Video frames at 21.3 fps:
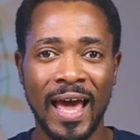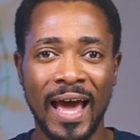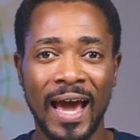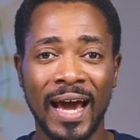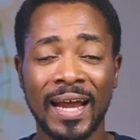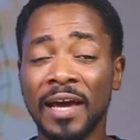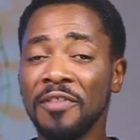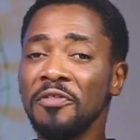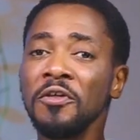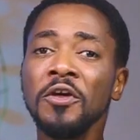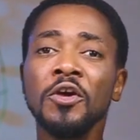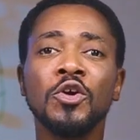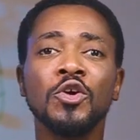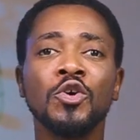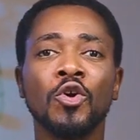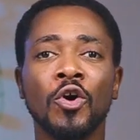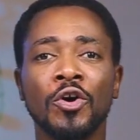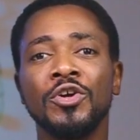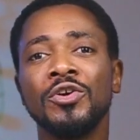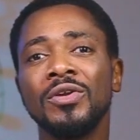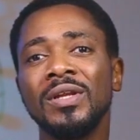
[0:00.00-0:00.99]
And I think
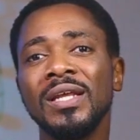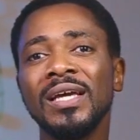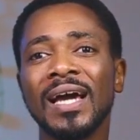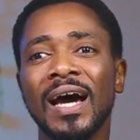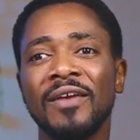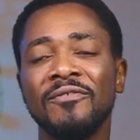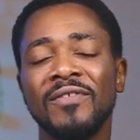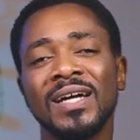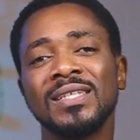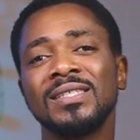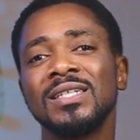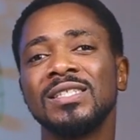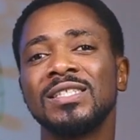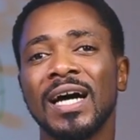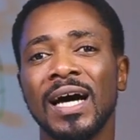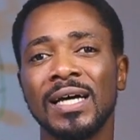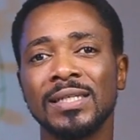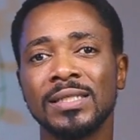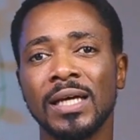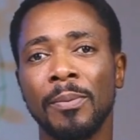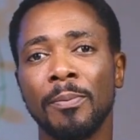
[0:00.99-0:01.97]
your unique advantage
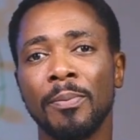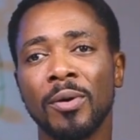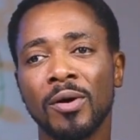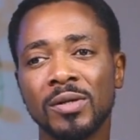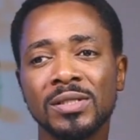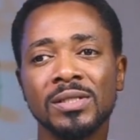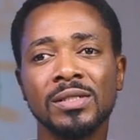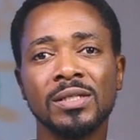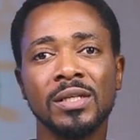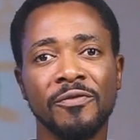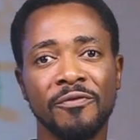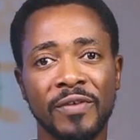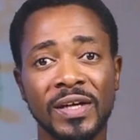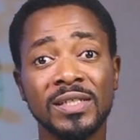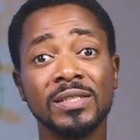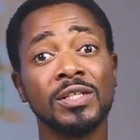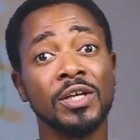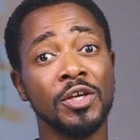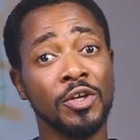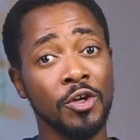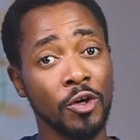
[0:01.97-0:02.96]
as a person
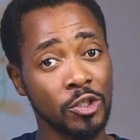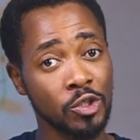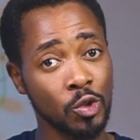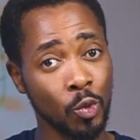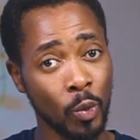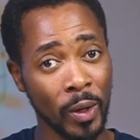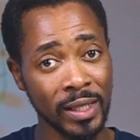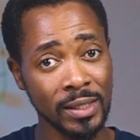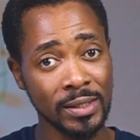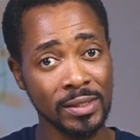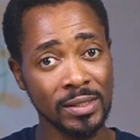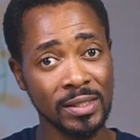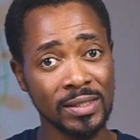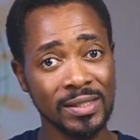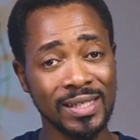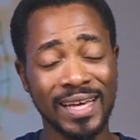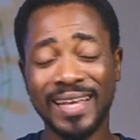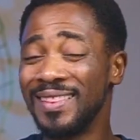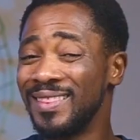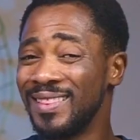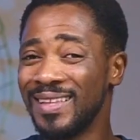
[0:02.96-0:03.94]
investing in your
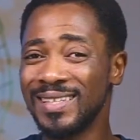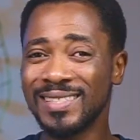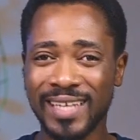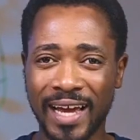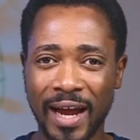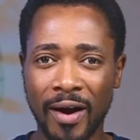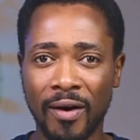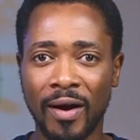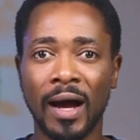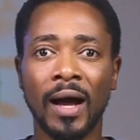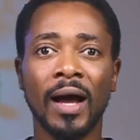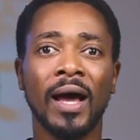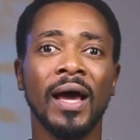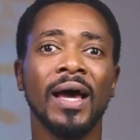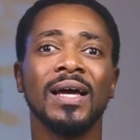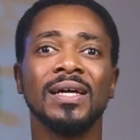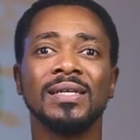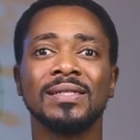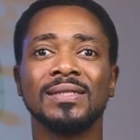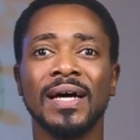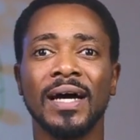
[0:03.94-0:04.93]
20s in this era
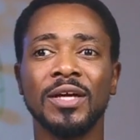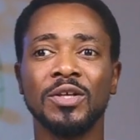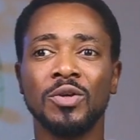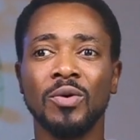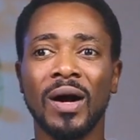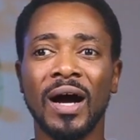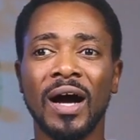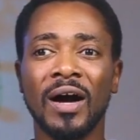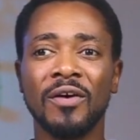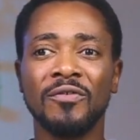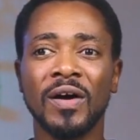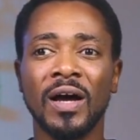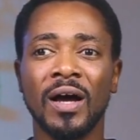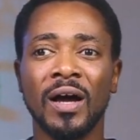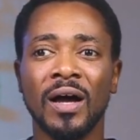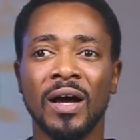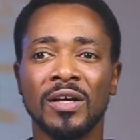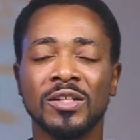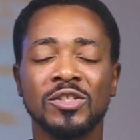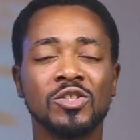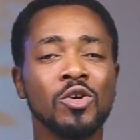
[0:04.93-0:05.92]
is that you have
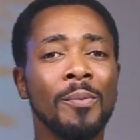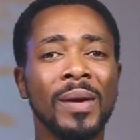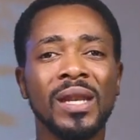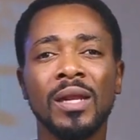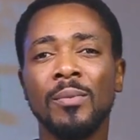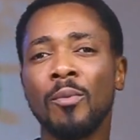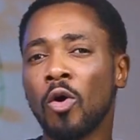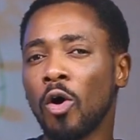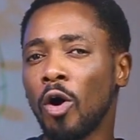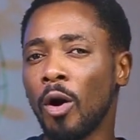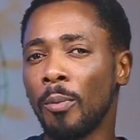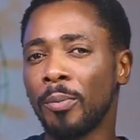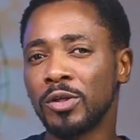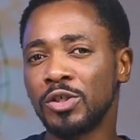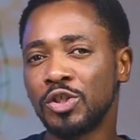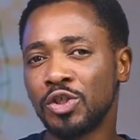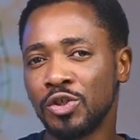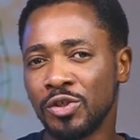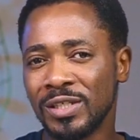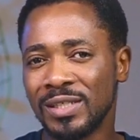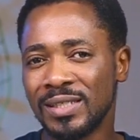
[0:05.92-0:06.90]
so many more
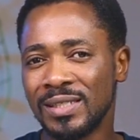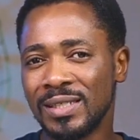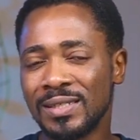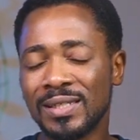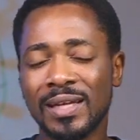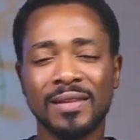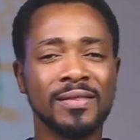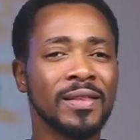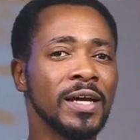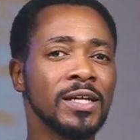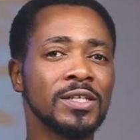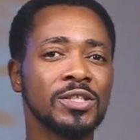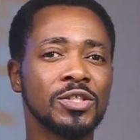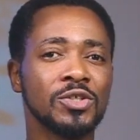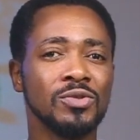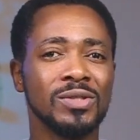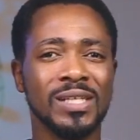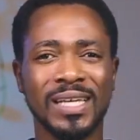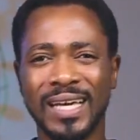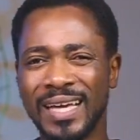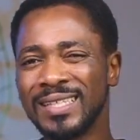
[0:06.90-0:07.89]
opportunities thanks
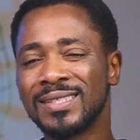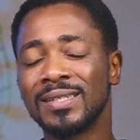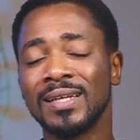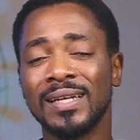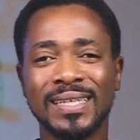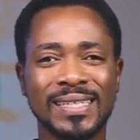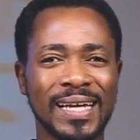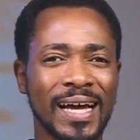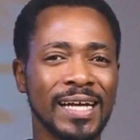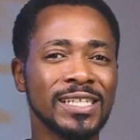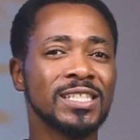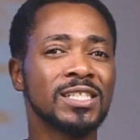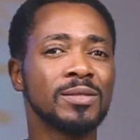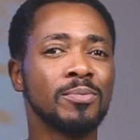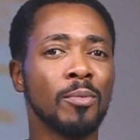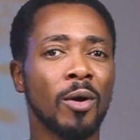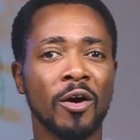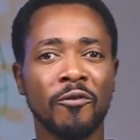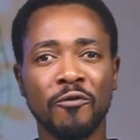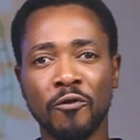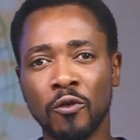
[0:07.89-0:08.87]
to the internet and
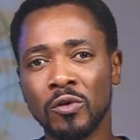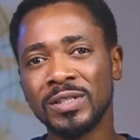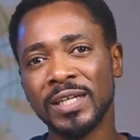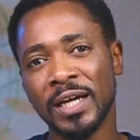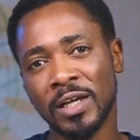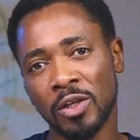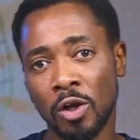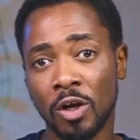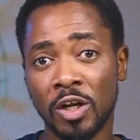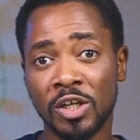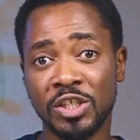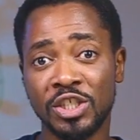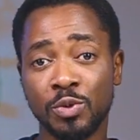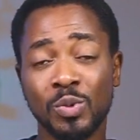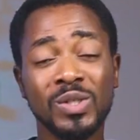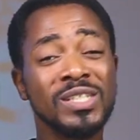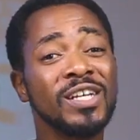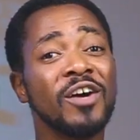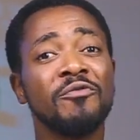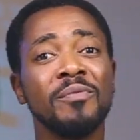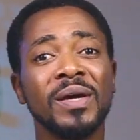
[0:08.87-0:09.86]
smartphone technology,
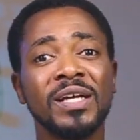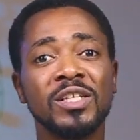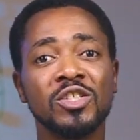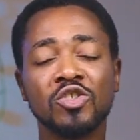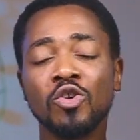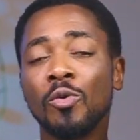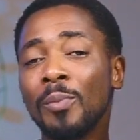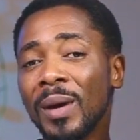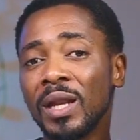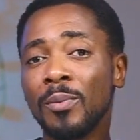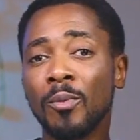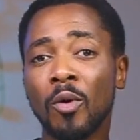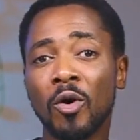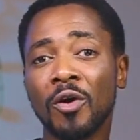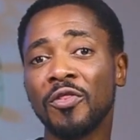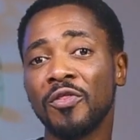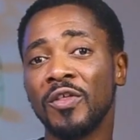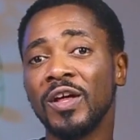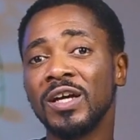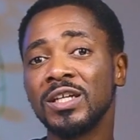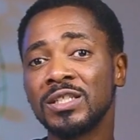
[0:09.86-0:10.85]
which have made so many more
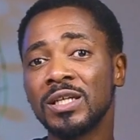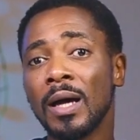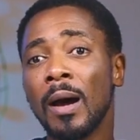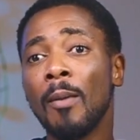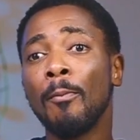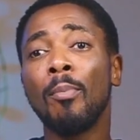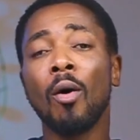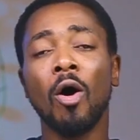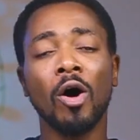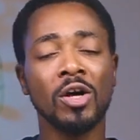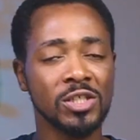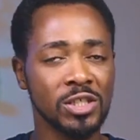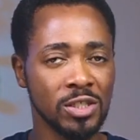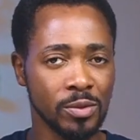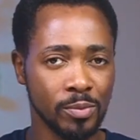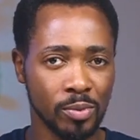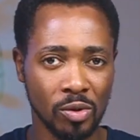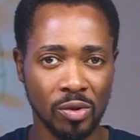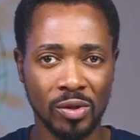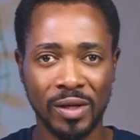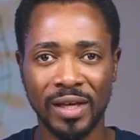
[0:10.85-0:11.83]
things
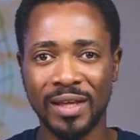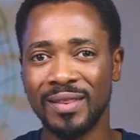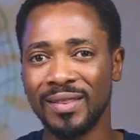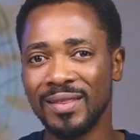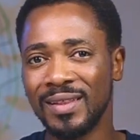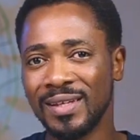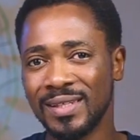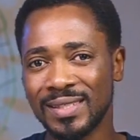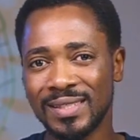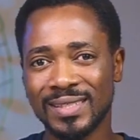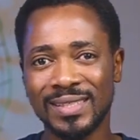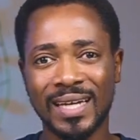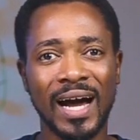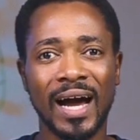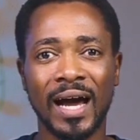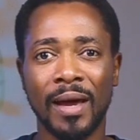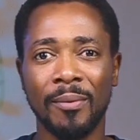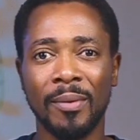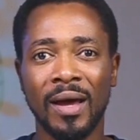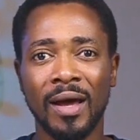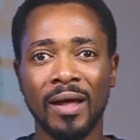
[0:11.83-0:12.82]
possible in this
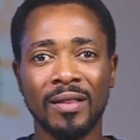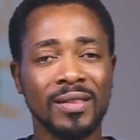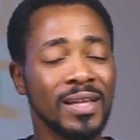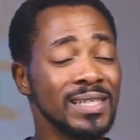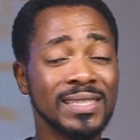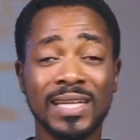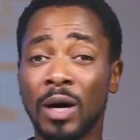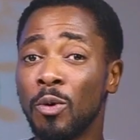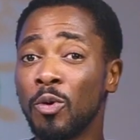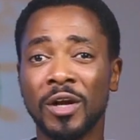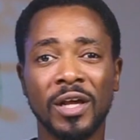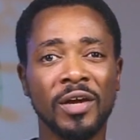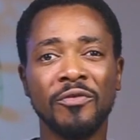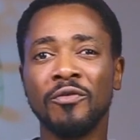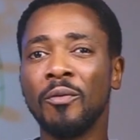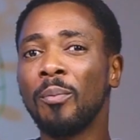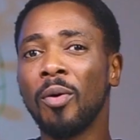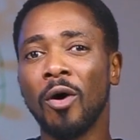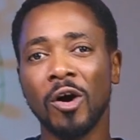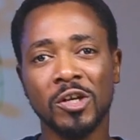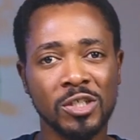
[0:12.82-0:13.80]
time, things that weren't
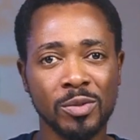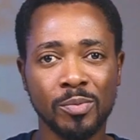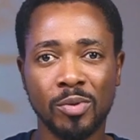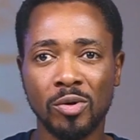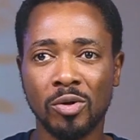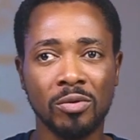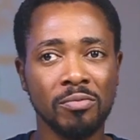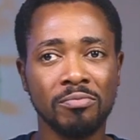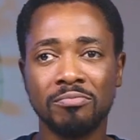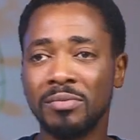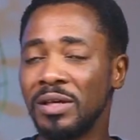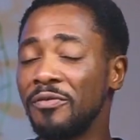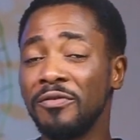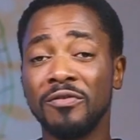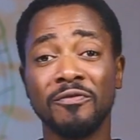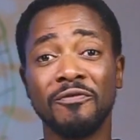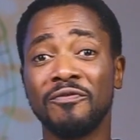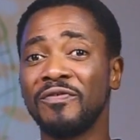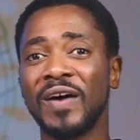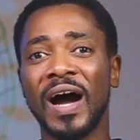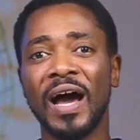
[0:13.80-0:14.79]
even possible
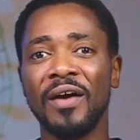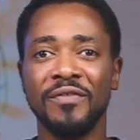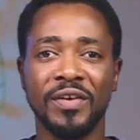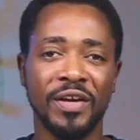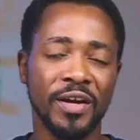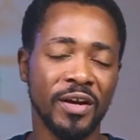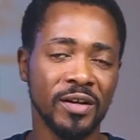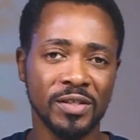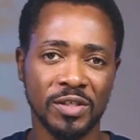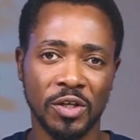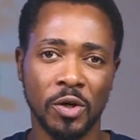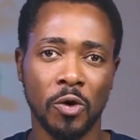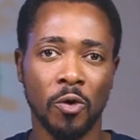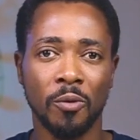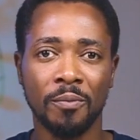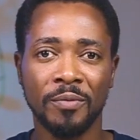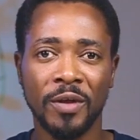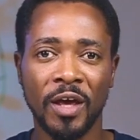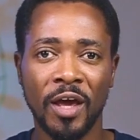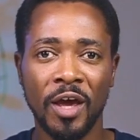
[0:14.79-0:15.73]
even 5 years ago.